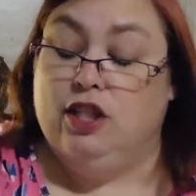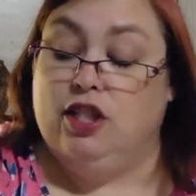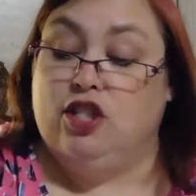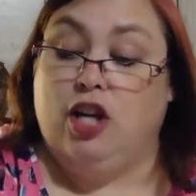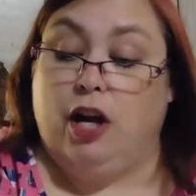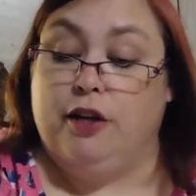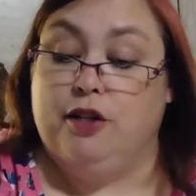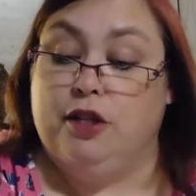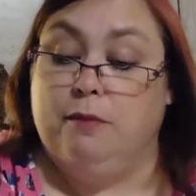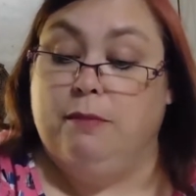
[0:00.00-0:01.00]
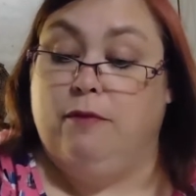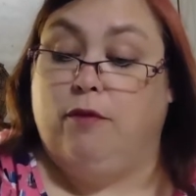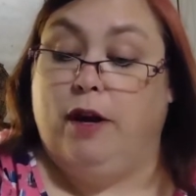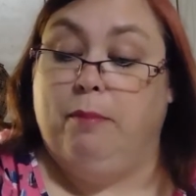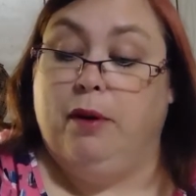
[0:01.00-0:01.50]
just charged them
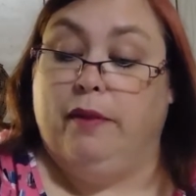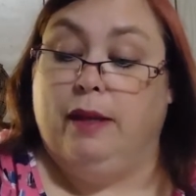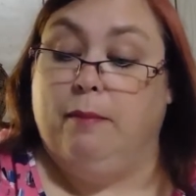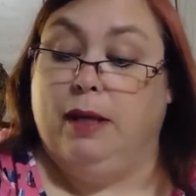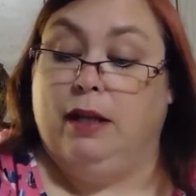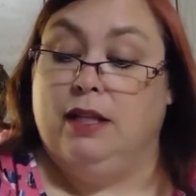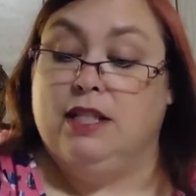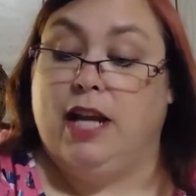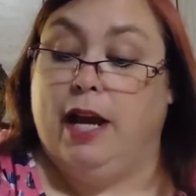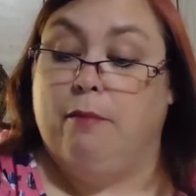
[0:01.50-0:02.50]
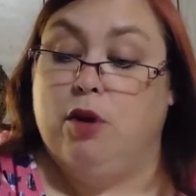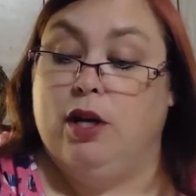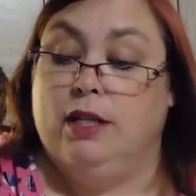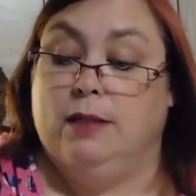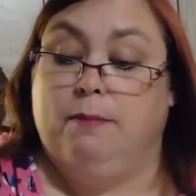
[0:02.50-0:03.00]
before I put them in. This camera
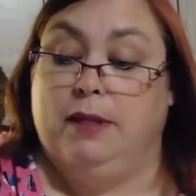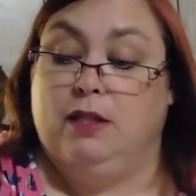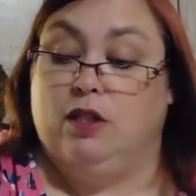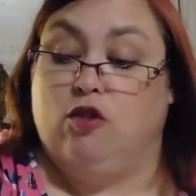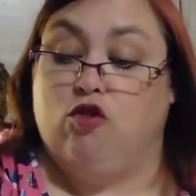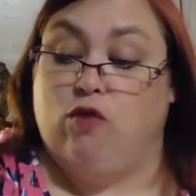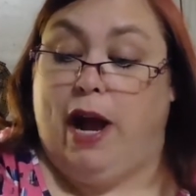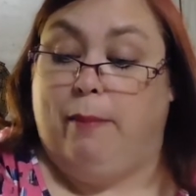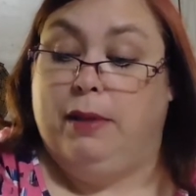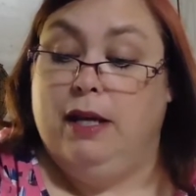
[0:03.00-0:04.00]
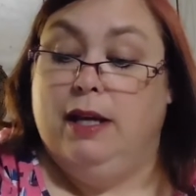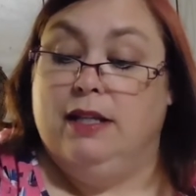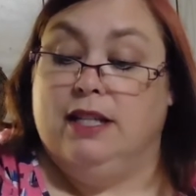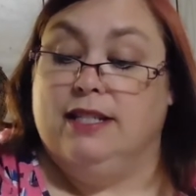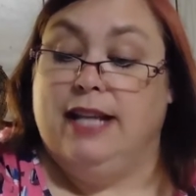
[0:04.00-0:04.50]
is a piece of crap.
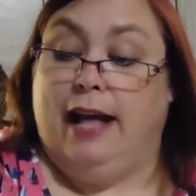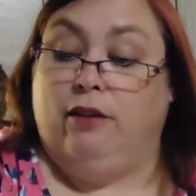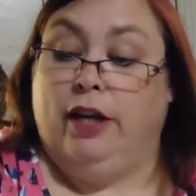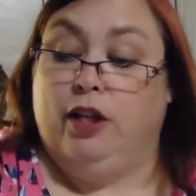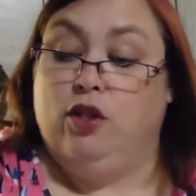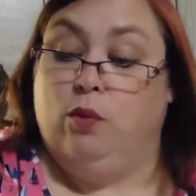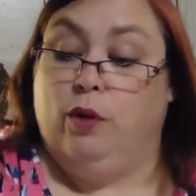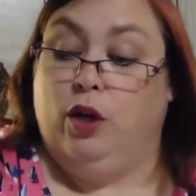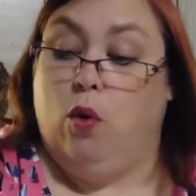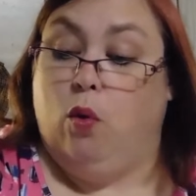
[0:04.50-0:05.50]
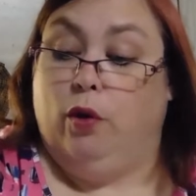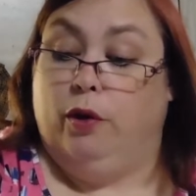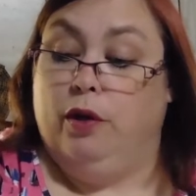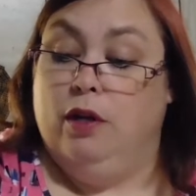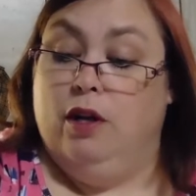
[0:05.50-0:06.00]
Does not like to
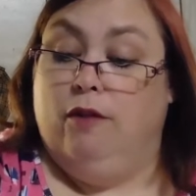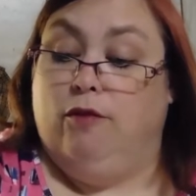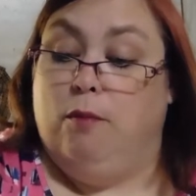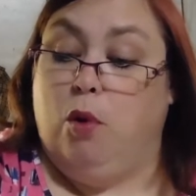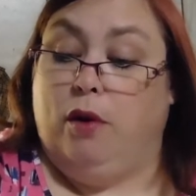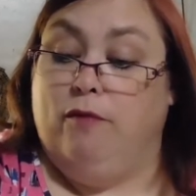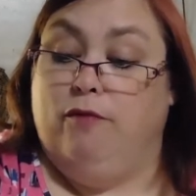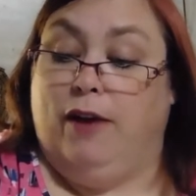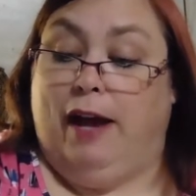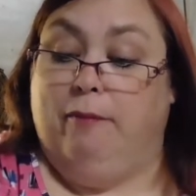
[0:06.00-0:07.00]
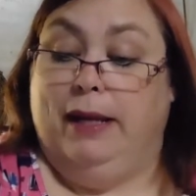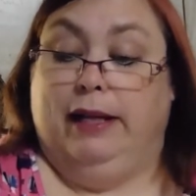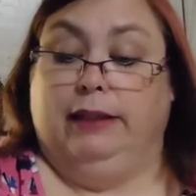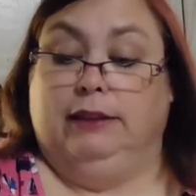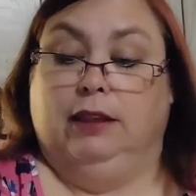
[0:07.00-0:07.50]
record for more than five
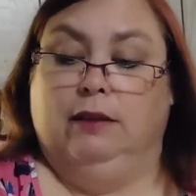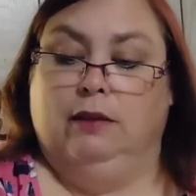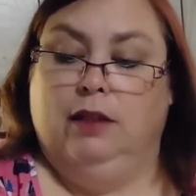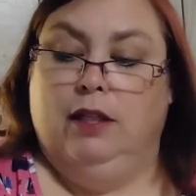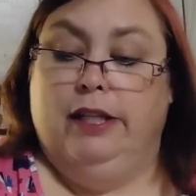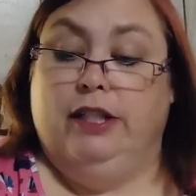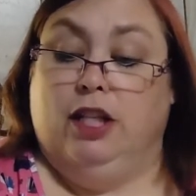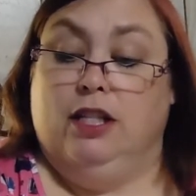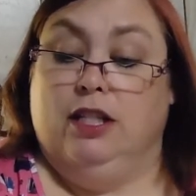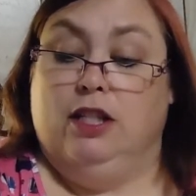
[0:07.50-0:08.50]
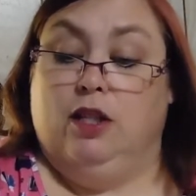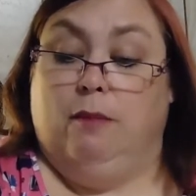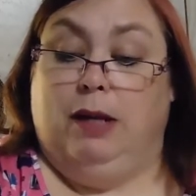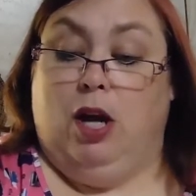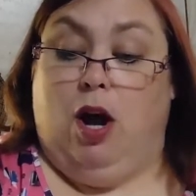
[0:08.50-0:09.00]
minutes. Does this
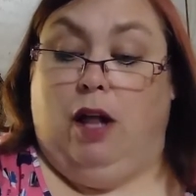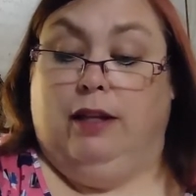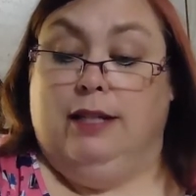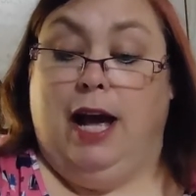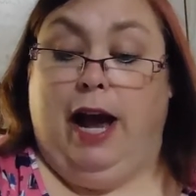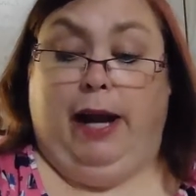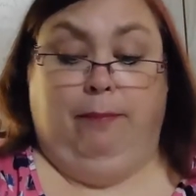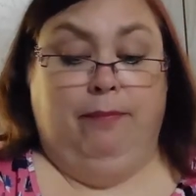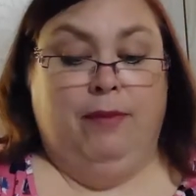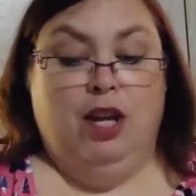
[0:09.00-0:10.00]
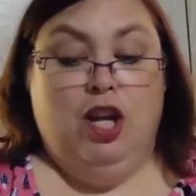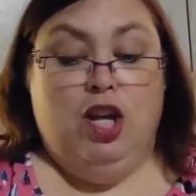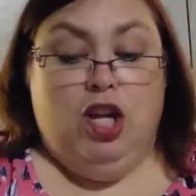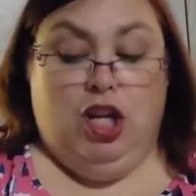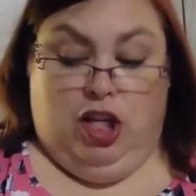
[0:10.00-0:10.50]
to me all the time.
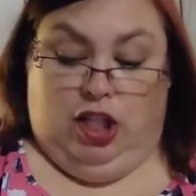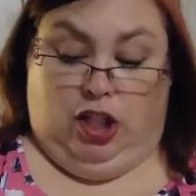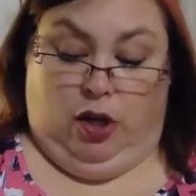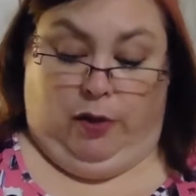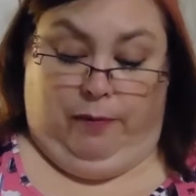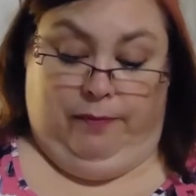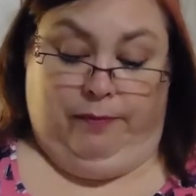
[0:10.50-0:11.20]
So,